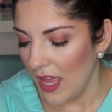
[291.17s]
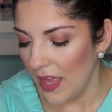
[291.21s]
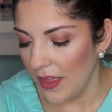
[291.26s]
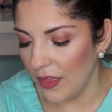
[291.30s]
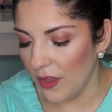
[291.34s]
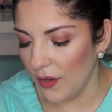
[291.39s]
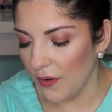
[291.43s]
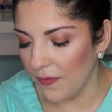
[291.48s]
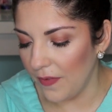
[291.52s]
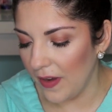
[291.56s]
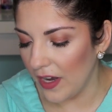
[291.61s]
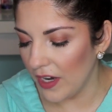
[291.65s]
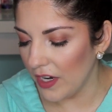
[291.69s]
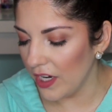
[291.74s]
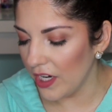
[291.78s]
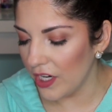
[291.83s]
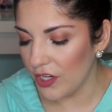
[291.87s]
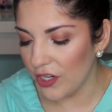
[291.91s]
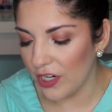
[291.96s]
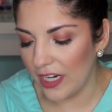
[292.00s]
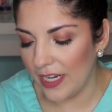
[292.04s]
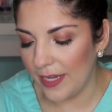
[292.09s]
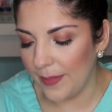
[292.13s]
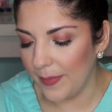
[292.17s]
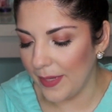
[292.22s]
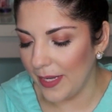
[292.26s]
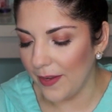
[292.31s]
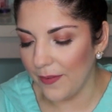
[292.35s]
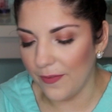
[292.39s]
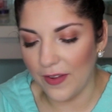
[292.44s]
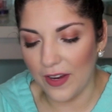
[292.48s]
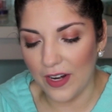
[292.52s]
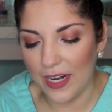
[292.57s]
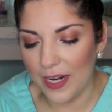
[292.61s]
They're very
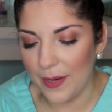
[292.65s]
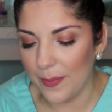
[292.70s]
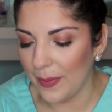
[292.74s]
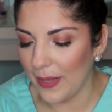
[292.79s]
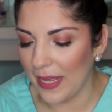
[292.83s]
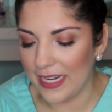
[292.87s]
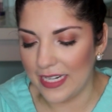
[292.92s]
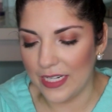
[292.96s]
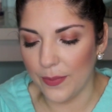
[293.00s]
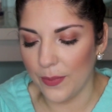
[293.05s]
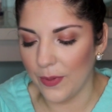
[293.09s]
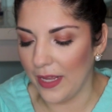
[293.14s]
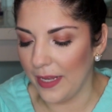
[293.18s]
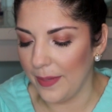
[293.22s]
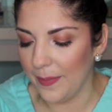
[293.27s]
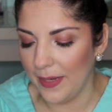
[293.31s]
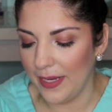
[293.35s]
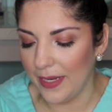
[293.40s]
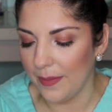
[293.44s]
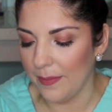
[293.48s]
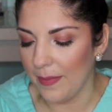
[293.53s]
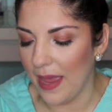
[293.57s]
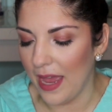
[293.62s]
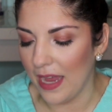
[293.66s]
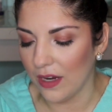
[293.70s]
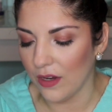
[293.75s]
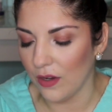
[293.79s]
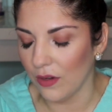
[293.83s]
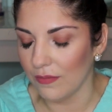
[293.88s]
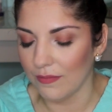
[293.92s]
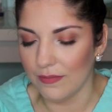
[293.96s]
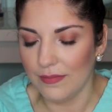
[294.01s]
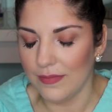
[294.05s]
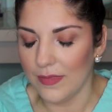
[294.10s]
creamy, very blendable. I mean, M A C
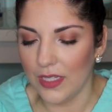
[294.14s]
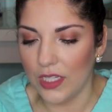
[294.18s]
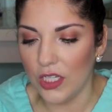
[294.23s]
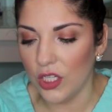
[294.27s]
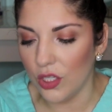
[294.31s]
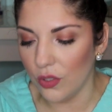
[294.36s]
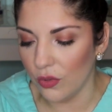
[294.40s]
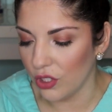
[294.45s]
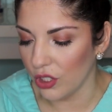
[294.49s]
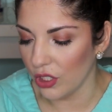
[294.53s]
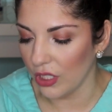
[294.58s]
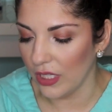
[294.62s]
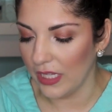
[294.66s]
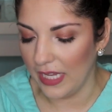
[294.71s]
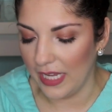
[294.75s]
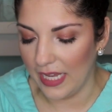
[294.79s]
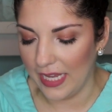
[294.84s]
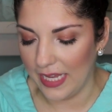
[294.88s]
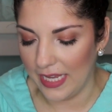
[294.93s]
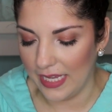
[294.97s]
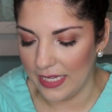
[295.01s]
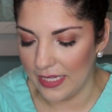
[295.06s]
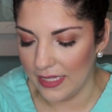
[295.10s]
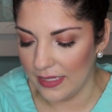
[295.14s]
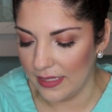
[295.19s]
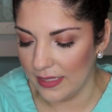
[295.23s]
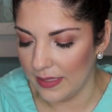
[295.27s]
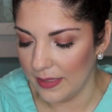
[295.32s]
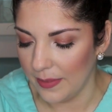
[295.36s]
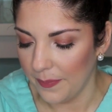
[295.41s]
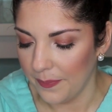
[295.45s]
usually is.